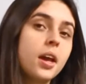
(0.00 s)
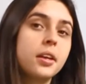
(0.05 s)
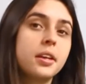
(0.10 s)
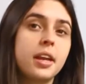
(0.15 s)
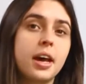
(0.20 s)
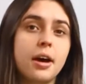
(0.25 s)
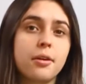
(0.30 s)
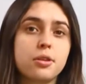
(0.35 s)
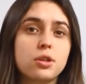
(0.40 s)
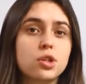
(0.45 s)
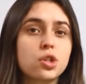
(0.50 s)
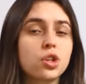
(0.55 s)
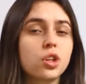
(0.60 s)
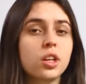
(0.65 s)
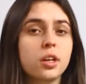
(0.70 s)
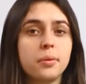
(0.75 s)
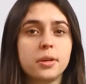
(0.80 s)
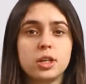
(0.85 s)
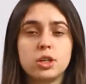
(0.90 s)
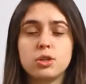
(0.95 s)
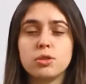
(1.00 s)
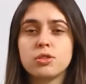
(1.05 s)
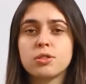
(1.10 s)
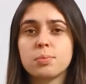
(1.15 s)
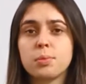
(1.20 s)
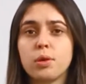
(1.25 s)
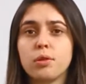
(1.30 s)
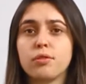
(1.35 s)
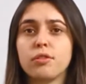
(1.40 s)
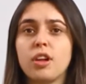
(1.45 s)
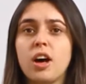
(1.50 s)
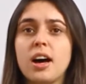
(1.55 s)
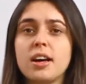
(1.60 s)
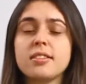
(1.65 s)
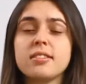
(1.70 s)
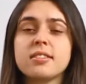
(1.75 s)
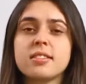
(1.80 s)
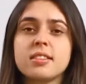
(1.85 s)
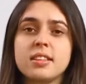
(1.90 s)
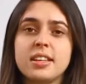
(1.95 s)
Now usually when you use spool
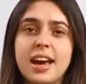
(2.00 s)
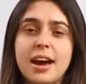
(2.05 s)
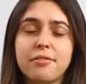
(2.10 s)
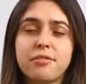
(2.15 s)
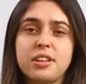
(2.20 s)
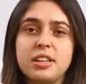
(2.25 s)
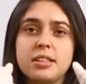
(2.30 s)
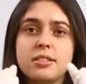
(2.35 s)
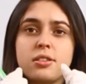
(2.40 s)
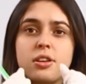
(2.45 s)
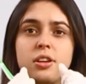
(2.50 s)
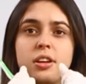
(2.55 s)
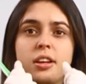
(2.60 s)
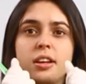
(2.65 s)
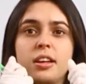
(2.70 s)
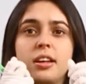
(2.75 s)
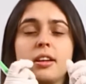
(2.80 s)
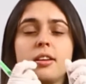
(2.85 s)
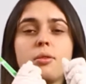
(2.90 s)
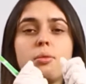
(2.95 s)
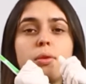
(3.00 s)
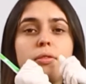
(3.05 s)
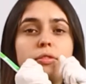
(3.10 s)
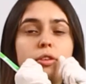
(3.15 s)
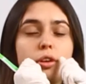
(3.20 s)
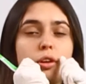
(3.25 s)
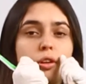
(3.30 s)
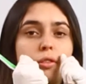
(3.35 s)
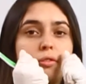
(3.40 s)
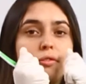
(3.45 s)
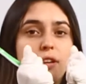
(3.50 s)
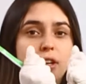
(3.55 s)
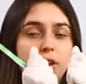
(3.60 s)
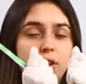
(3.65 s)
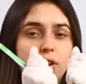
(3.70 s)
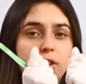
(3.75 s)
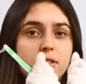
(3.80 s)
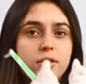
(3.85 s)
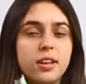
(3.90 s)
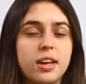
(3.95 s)
floss, you have to insert it in with your
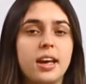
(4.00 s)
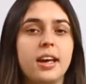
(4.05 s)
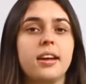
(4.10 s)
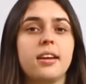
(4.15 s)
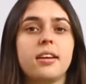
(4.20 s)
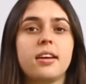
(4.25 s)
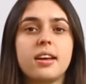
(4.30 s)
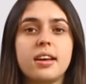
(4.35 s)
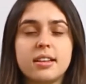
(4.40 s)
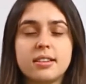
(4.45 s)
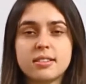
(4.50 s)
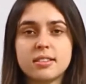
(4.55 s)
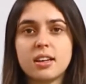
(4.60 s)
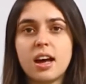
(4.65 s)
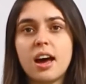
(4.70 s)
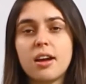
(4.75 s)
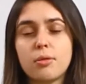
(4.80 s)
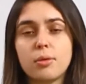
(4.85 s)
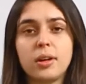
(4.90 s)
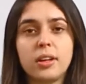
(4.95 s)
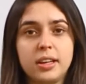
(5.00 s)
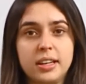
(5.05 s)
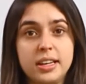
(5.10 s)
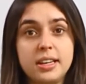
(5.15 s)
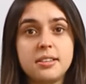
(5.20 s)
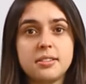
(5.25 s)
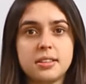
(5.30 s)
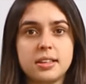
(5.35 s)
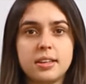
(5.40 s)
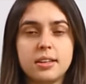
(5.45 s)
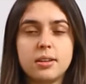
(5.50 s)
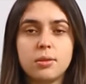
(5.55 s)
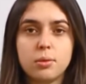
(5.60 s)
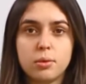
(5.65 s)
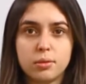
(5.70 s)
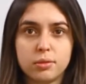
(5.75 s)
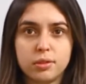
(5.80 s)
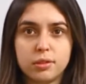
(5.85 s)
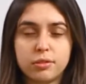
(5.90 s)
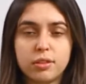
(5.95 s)
fingers, and it's not really easy.
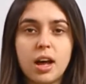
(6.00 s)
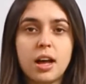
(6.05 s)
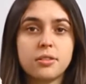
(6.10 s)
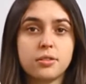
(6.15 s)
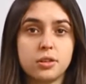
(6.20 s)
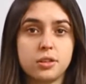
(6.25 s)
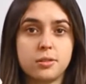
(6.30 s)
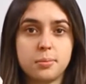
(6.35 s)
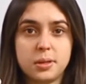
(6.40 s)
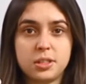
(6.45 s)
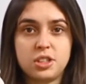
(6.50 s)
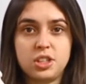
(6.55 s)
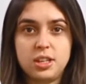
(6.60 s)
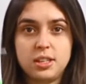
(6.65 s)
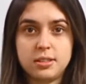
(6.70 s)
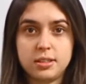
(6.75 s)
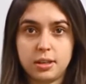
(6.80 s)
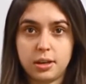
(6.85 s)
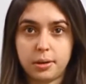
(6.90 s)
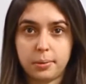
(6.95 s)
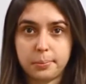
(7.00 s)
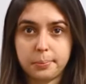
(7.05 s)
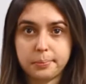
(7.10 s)
With the flosser it's much easier.